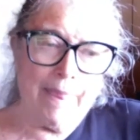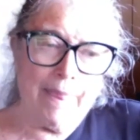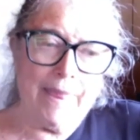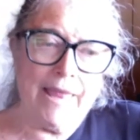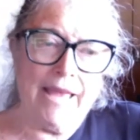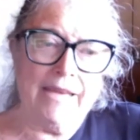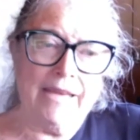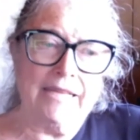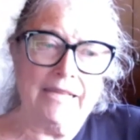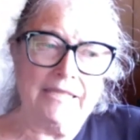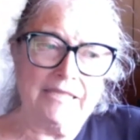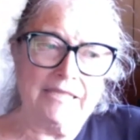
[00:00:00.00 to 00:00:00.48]

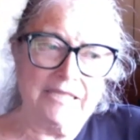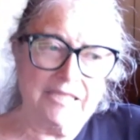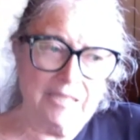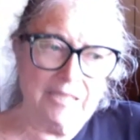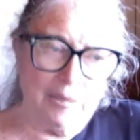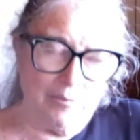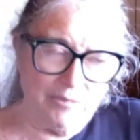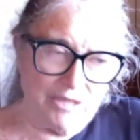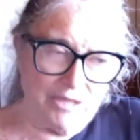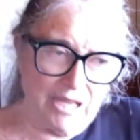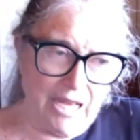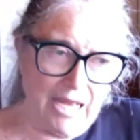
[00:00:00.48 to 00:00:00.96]
And it's
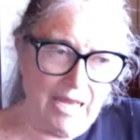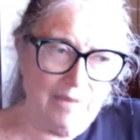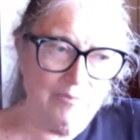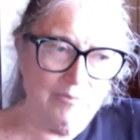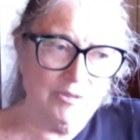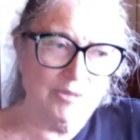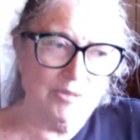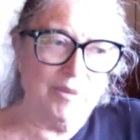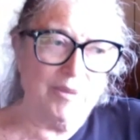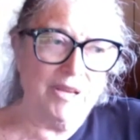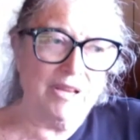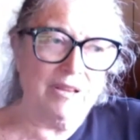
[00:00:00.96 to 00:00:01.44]

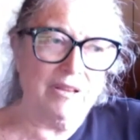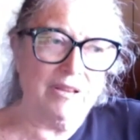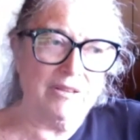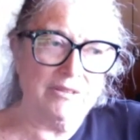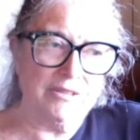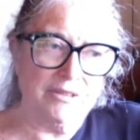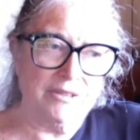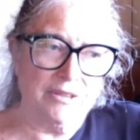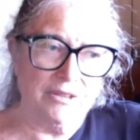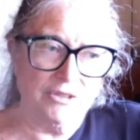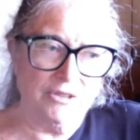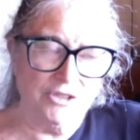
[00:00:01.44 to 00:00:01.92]
sometimes
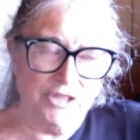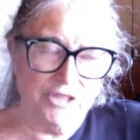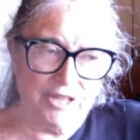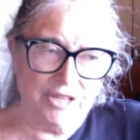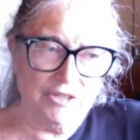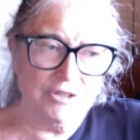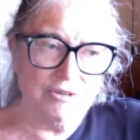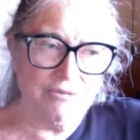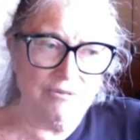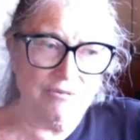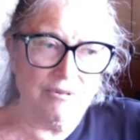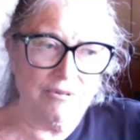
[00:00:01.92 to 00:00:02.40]
because the
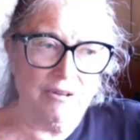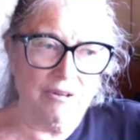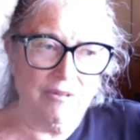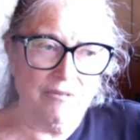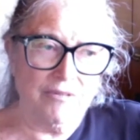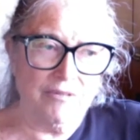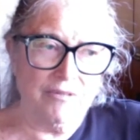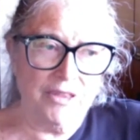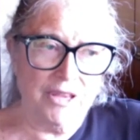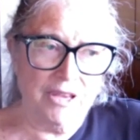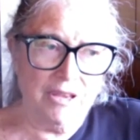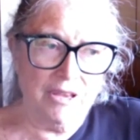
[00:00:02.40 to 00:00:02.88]
gender
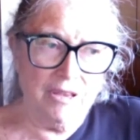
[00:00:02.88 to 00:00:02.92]
of the